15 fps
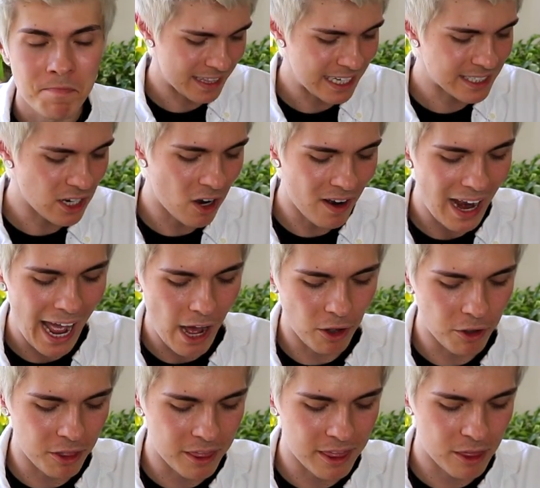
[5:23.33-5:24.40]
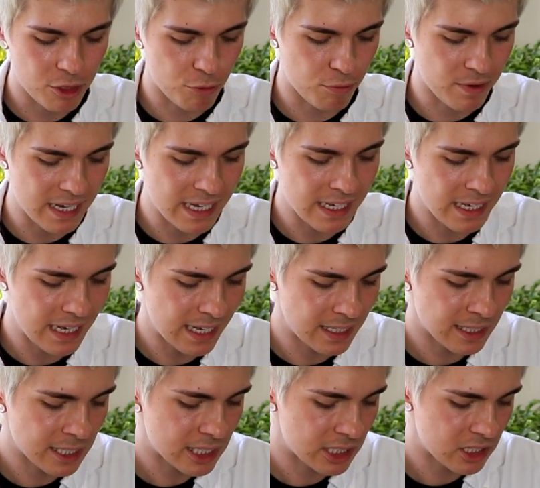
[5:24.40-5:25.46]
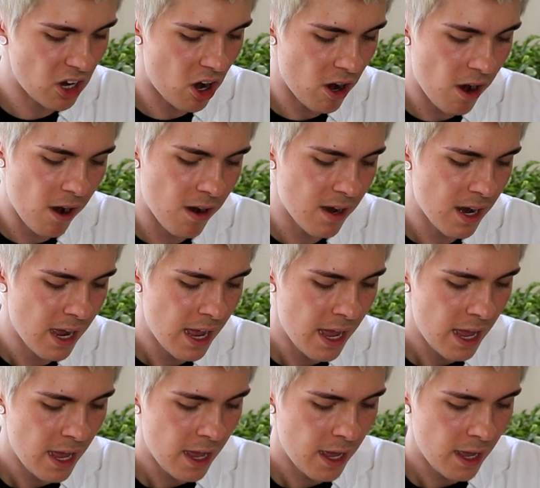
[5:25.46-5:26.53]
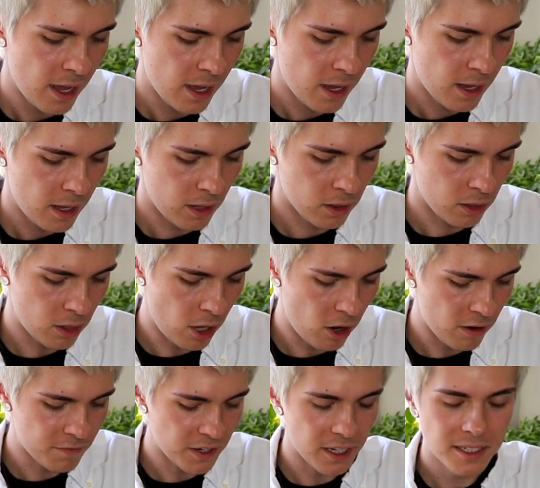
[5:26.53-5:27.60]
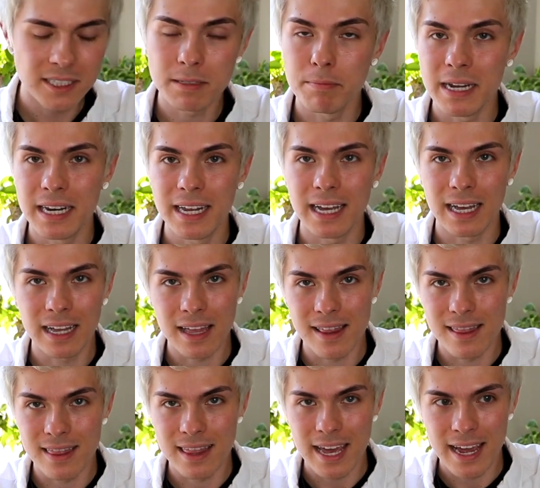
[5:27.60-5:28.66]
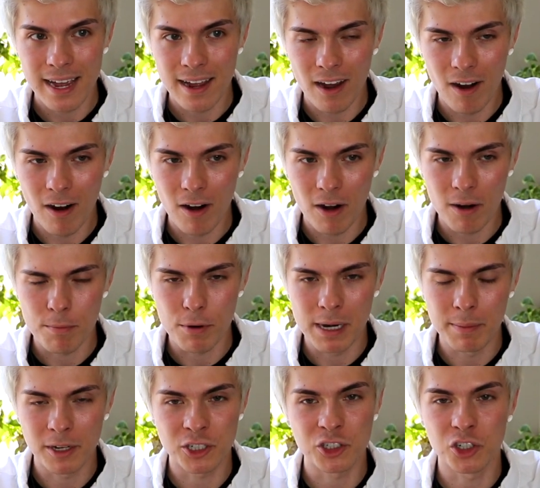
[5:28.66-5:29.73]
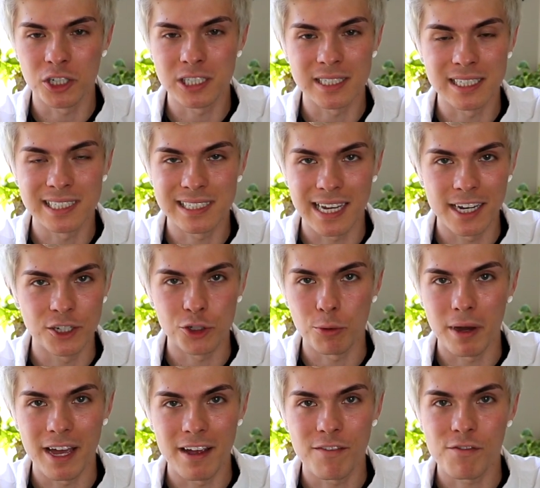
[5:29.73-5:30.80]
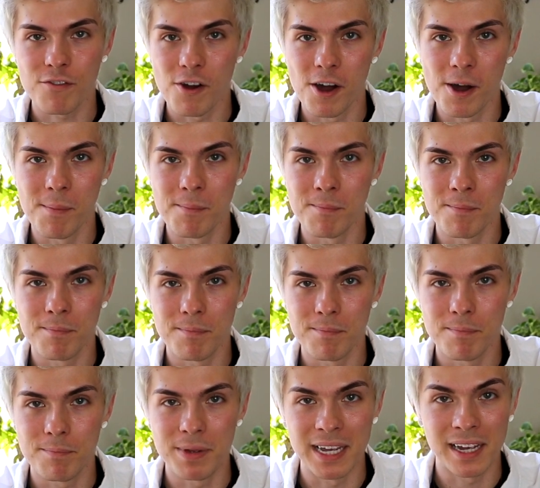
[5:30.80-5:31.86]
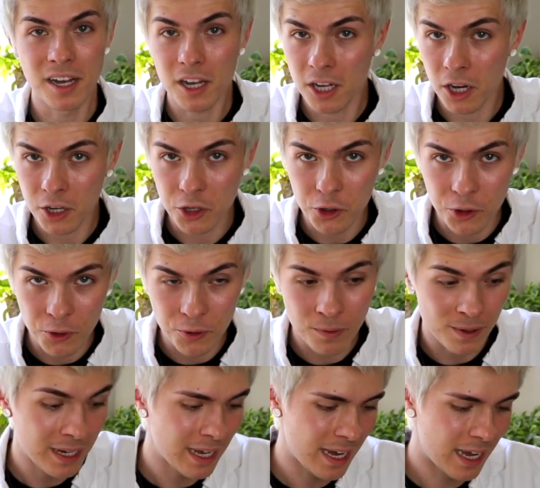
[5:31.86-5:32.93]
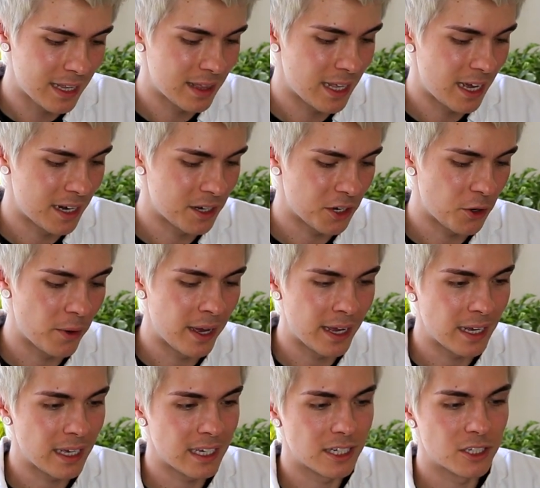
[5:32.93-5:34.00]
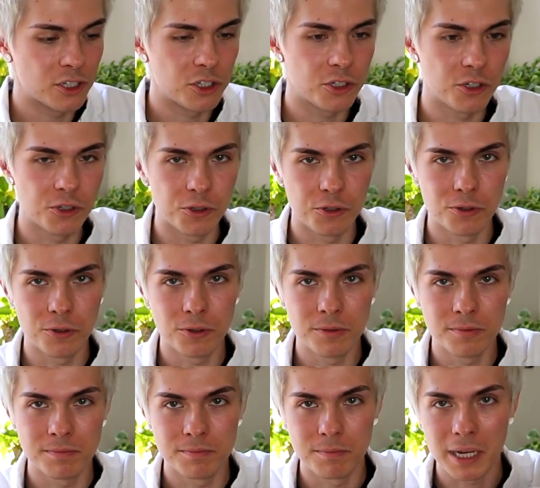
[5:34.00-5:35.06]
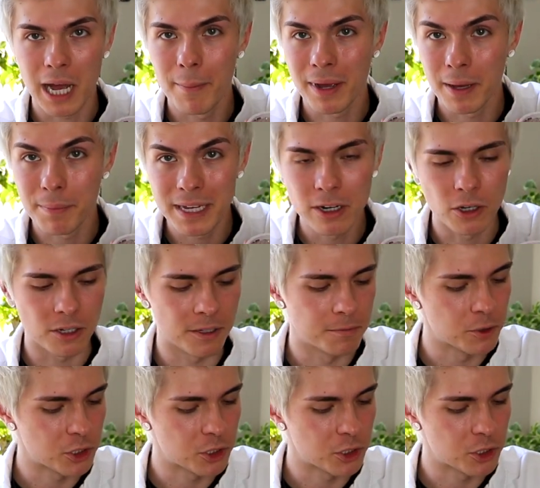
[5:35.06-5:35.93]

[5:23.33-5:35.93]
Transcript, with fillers: These are L3 instar larvas, meaning they are pretty much just a stage away from being a cocoon and then going into becoming a beetle.